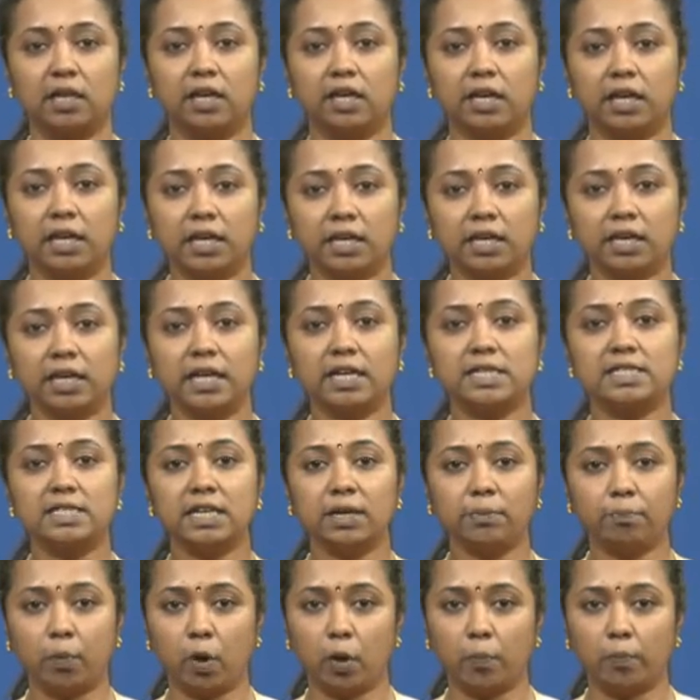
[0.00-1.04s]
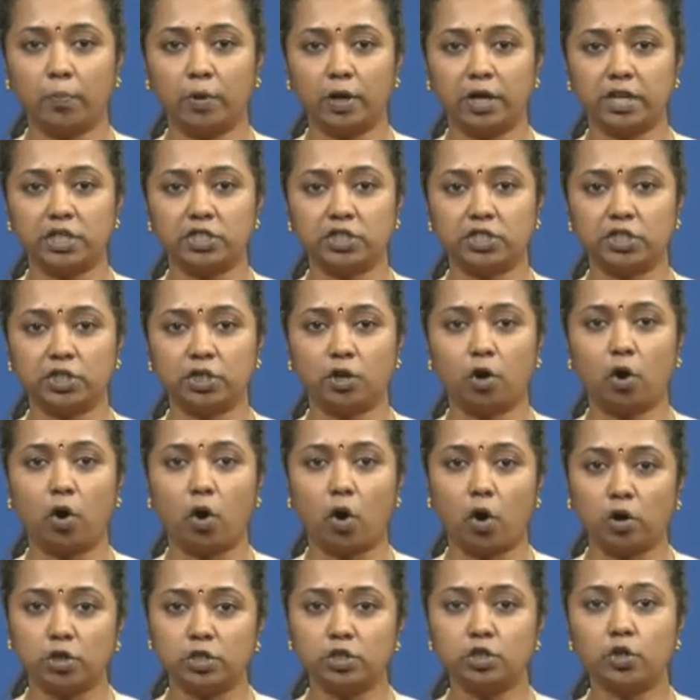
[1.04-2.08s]
Increasing population
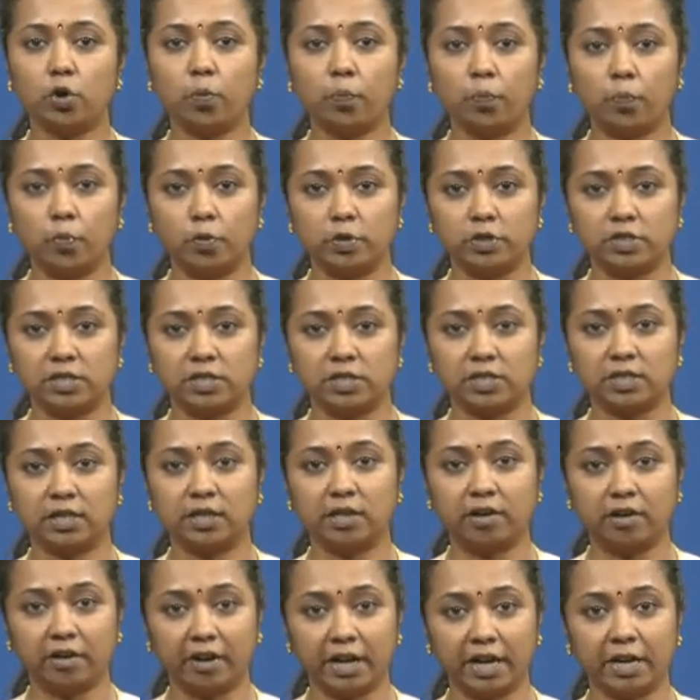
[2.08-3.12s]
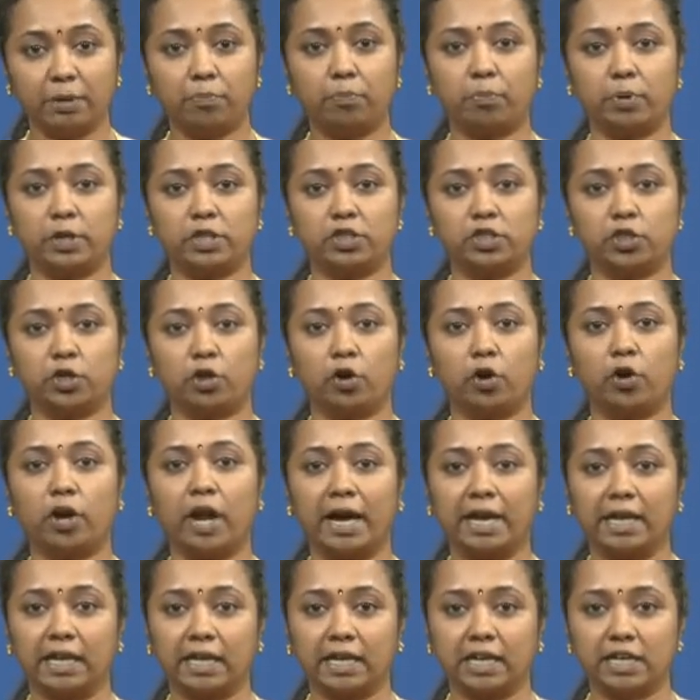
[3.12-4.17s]
also puts great pressure on
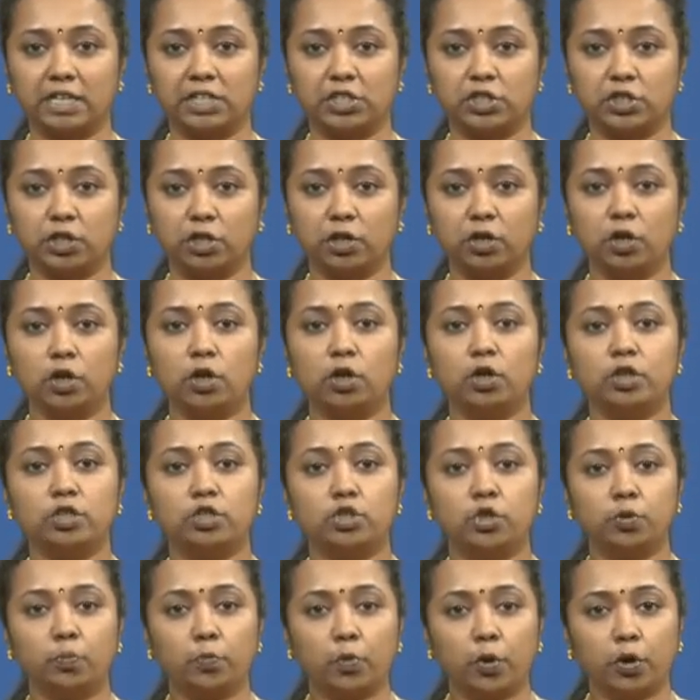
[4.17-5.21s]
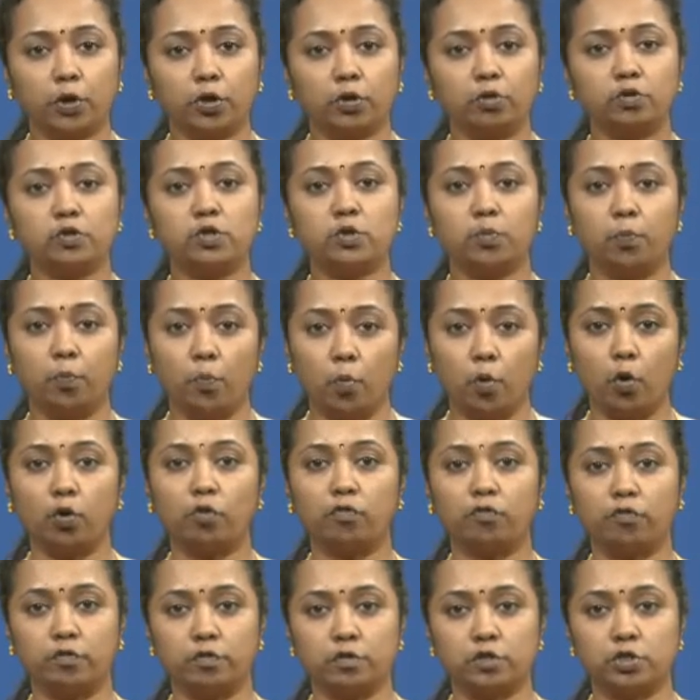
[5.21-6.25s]
agriculture to produce more
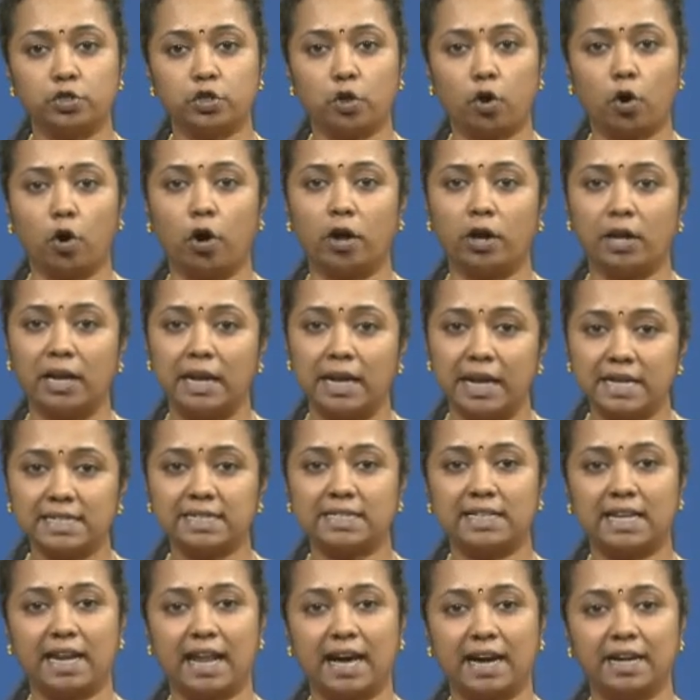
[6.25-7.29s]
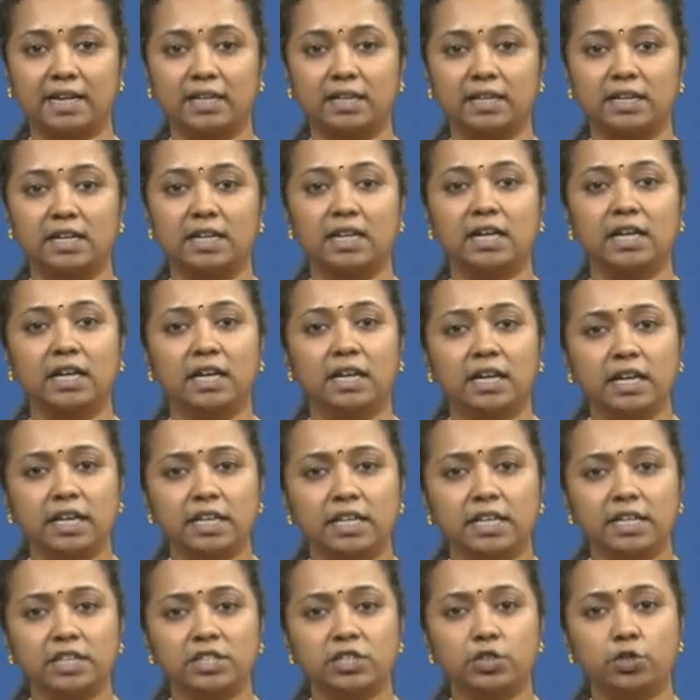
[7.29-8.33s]
food on less land,
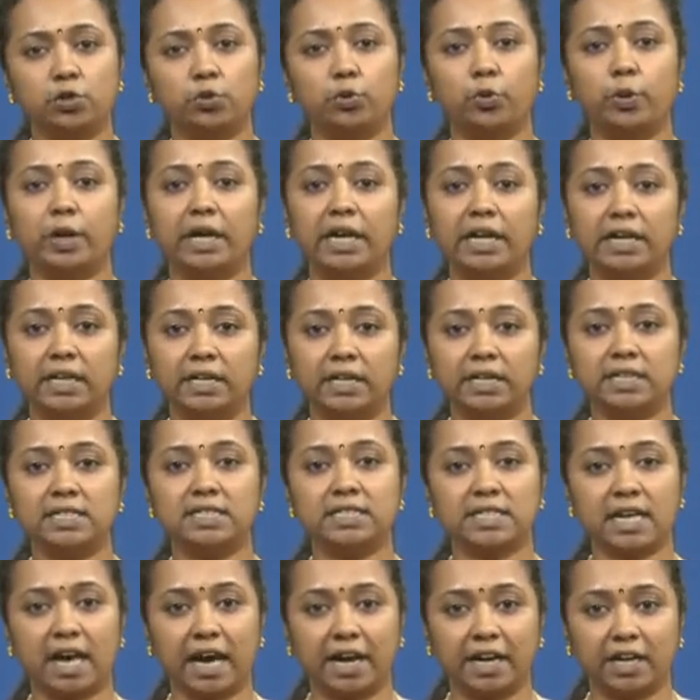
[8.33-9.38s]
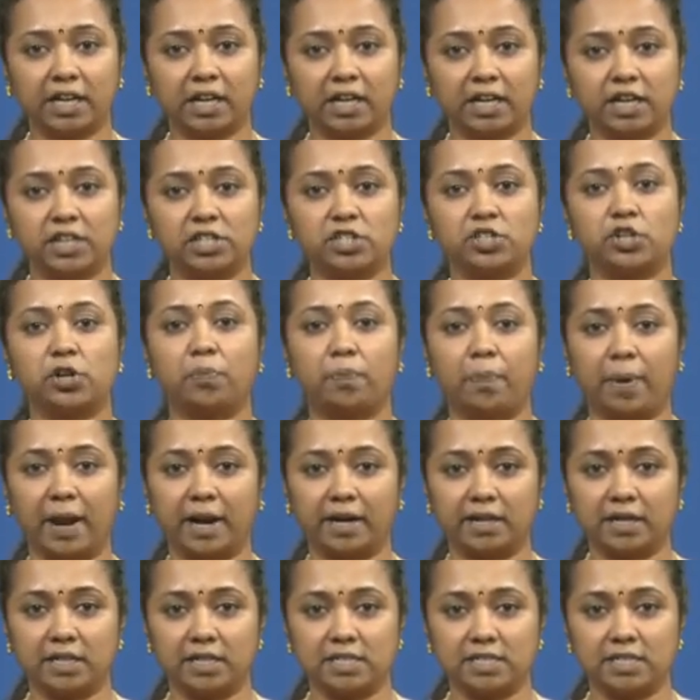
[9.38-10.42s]
leading to intense agricultural
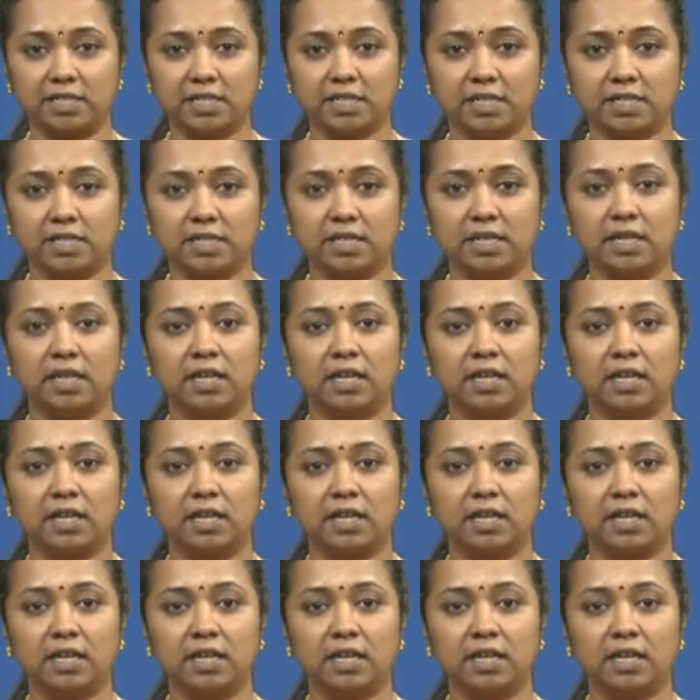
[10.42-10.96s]
practices.